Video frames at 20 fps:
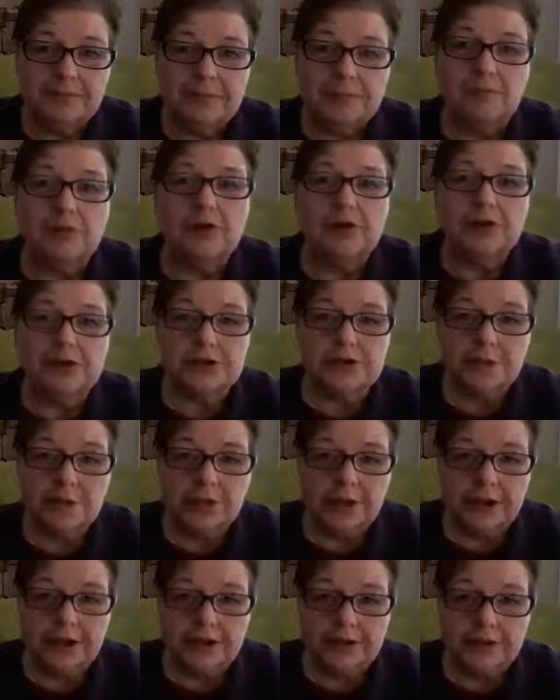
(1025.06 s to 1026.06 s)
What is your
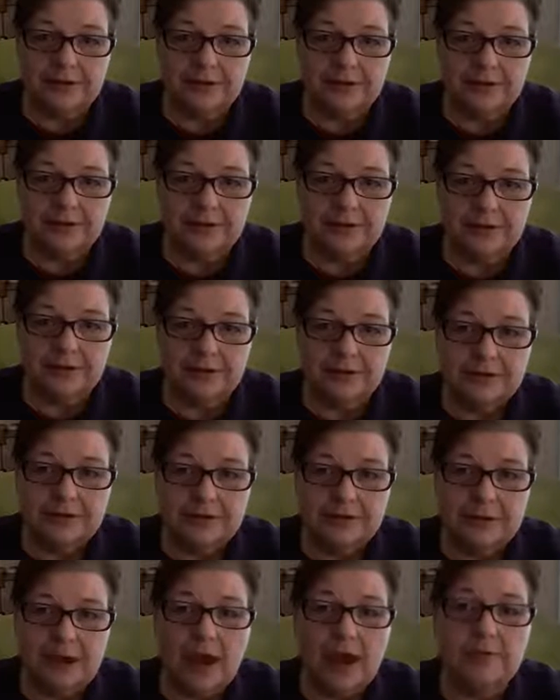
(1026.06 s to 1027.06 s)
plan?
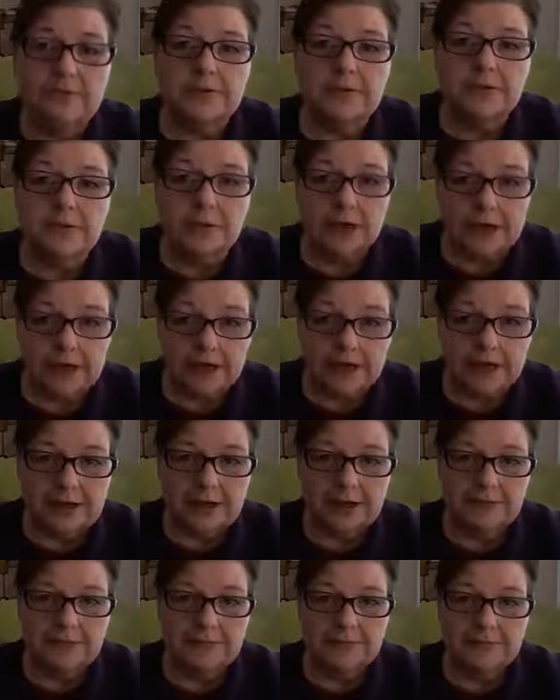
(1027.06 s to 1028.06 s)
Have you written it
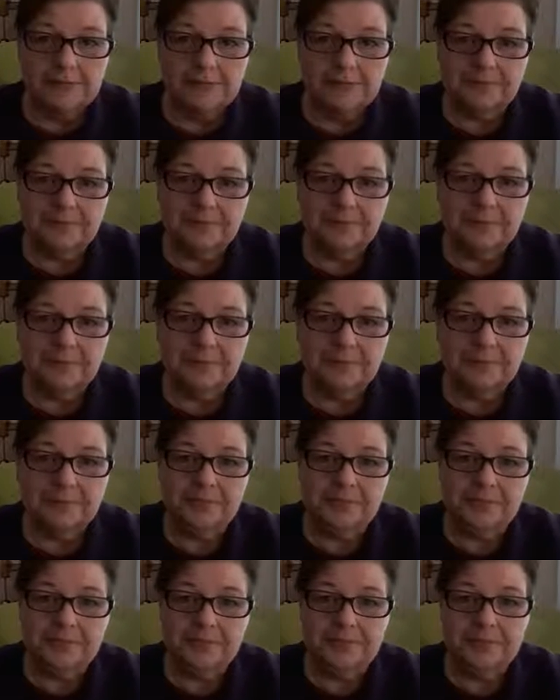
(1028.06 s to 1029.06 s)
down?
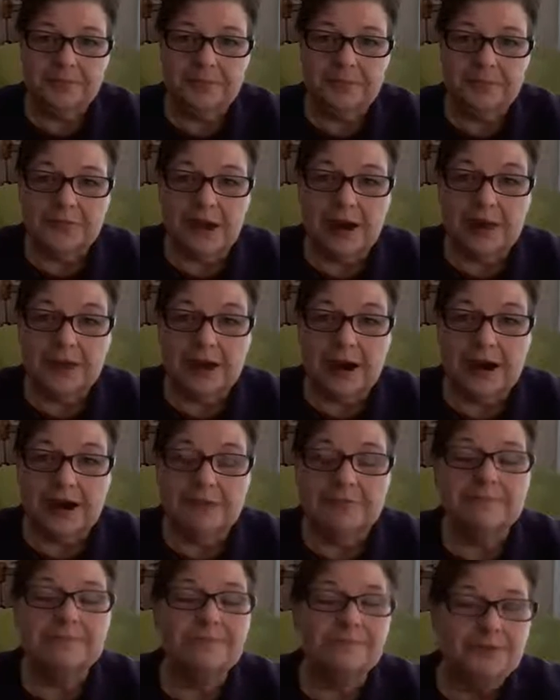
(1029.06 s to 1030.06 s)
All
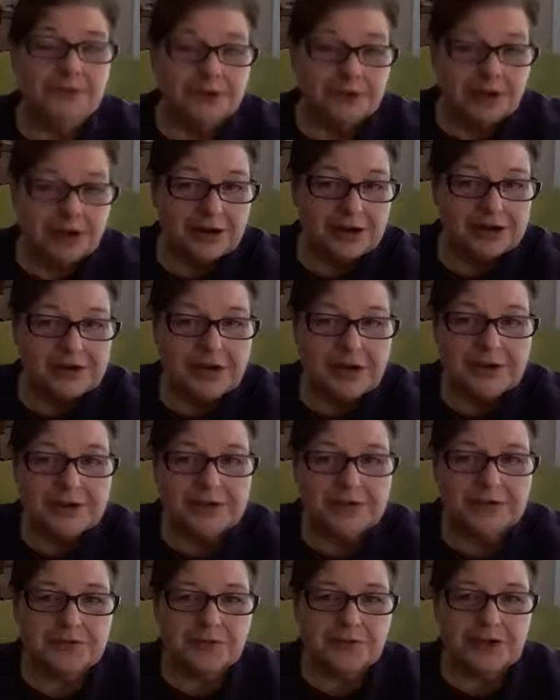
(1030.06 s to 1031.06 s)
right, you got a
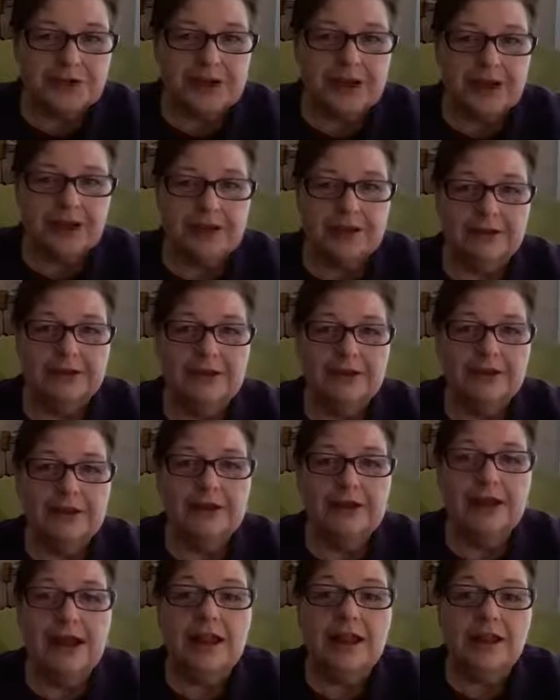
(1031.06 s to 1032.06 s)
challenge for today.
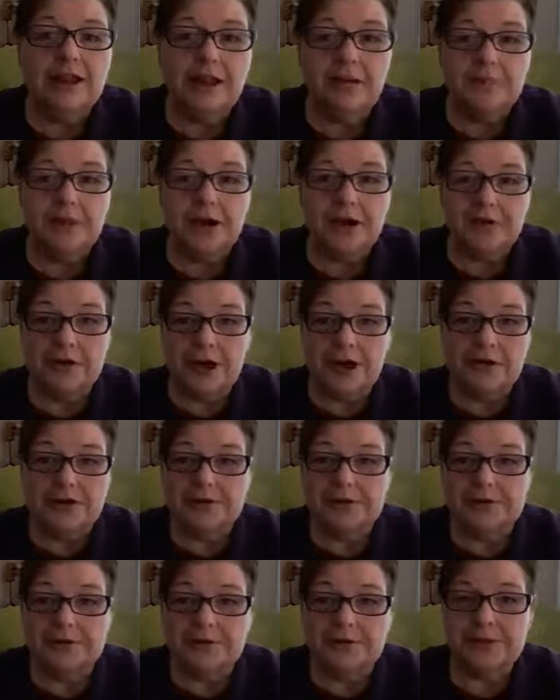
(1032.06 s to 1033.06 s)
Let me know how you
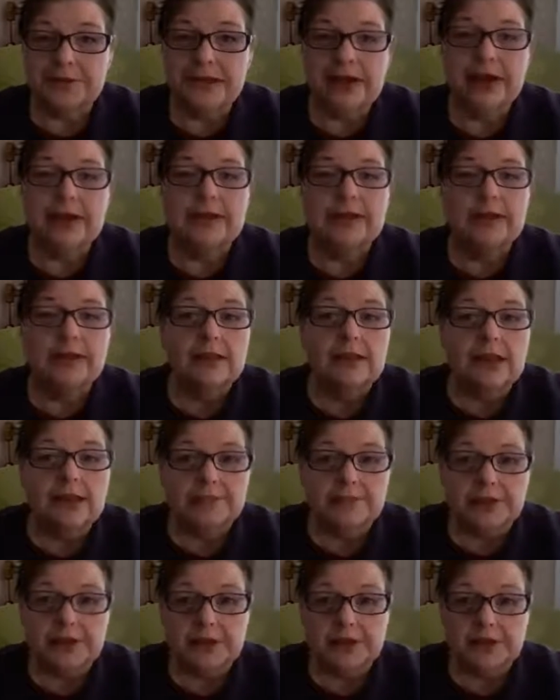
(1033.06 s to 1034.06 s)
do with it. I'd love
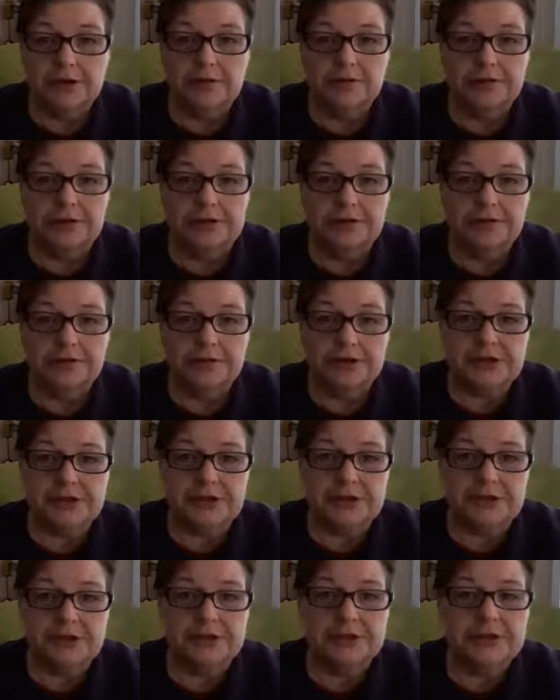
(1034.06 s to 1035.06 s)
to hear what your vision
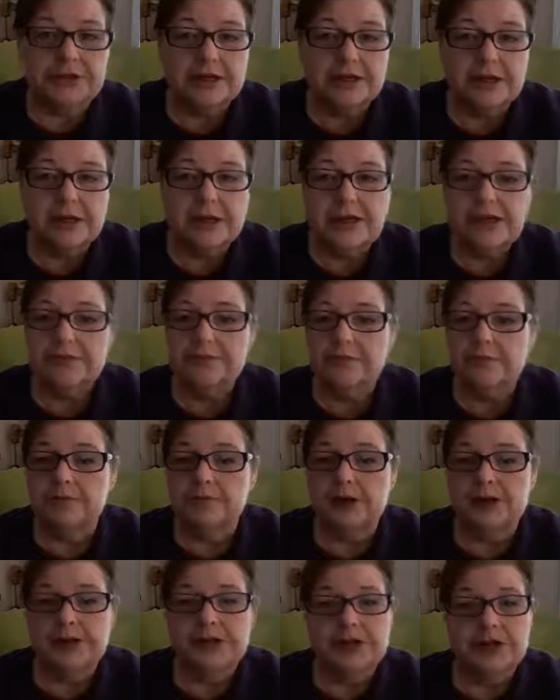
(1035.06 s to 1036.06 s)
is. If you want
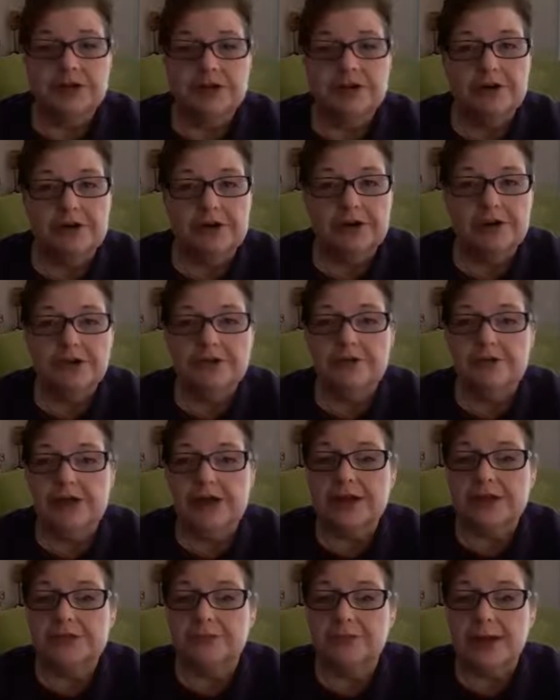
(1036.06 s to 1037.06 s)
to share it here,
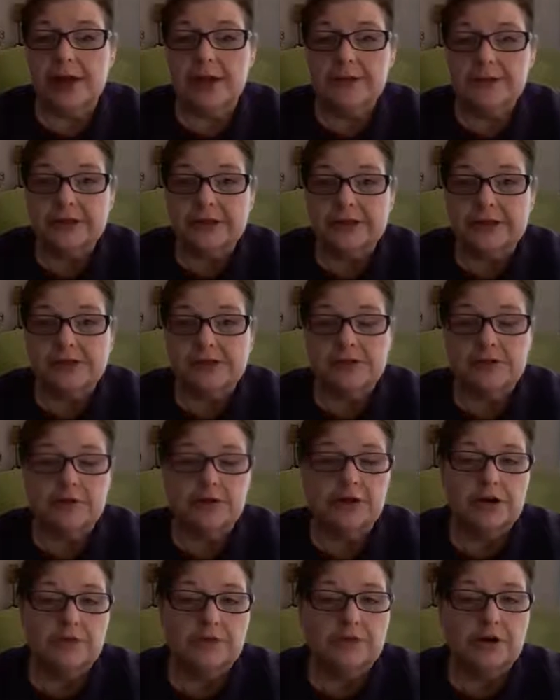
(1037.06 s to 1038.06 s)
that's fabulous, or
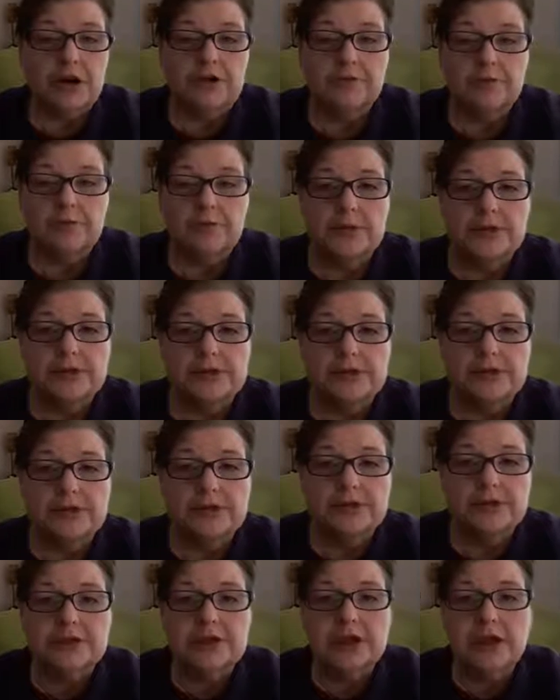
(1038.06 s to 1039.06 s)
in a private message.